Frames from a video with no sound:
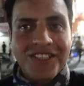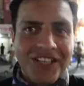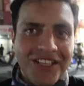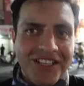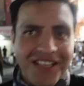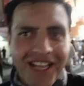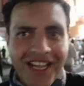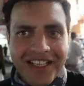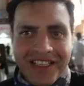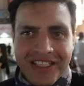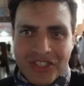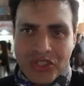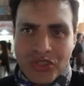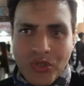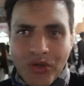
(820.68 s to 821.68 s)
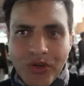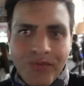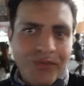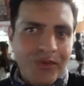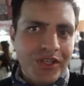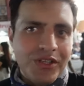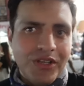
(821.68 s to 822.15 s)
gonna like the short
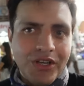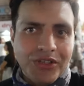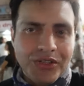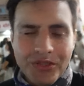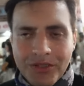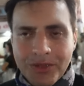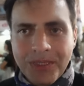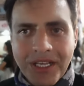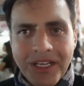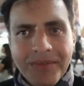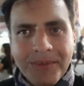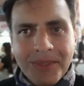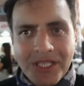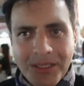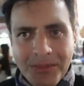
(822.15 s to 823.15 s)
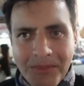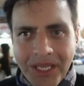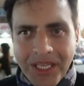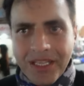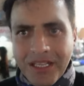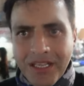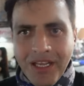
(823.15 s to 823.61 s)
video on YouTube that I'm gonna
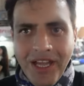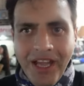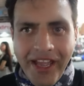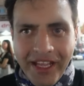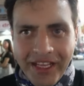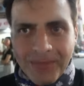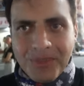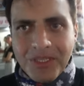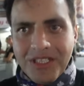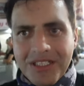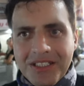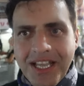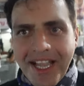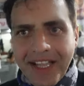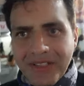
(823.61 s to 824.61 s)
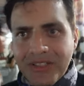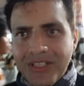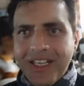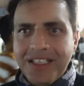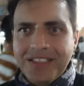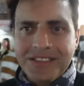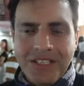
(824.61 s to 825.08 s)
make, and I'm gonna tag you
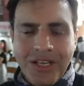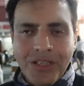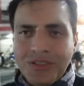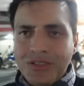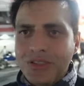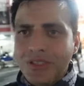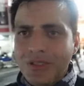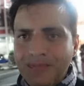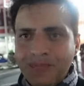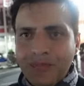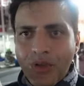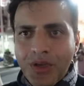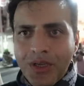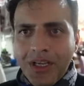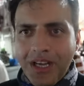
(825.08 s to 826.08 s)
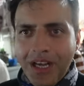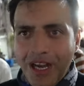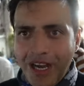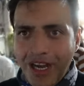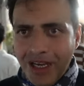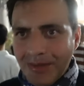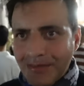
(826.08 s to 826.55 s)
guys also.
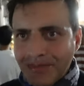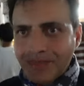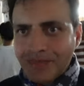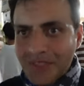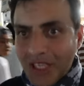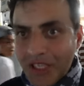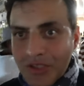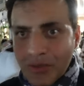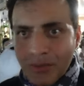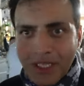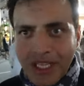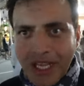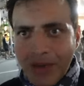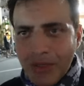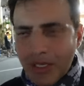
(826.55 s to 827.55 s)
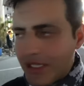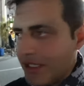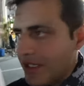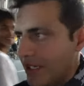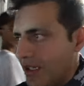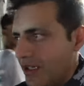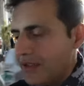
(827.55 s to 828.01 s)
Thank you Manaoag.
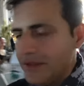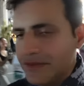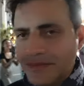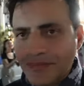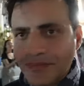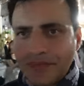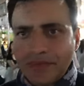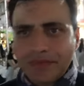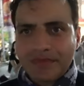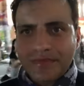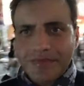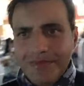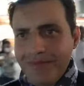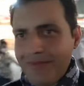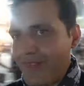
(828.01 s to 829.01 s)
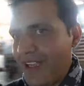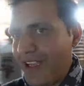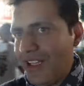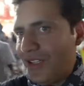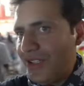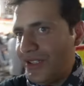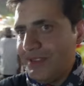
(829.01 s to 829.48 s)

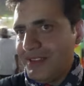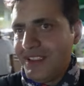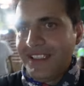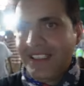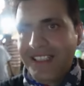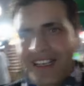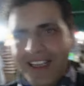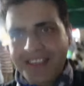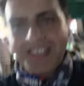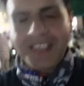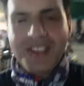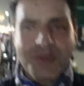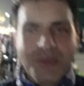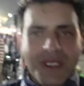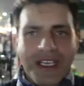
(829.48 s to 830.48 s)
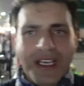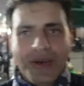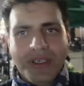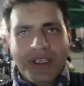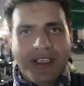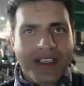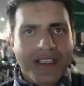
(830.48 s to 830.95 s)
Hello, thank you
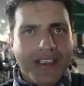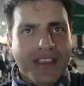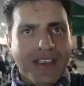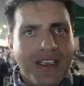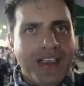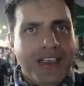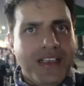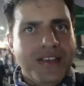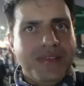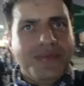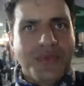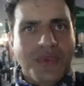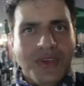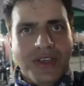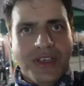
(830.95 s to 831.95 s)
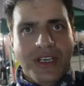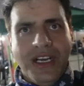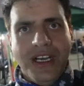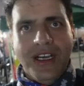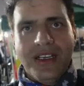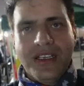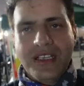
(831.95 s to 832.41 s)
Manaoag for
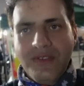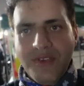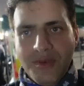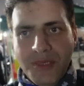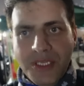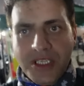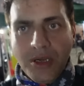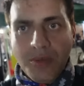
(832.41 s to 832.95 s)
giving me the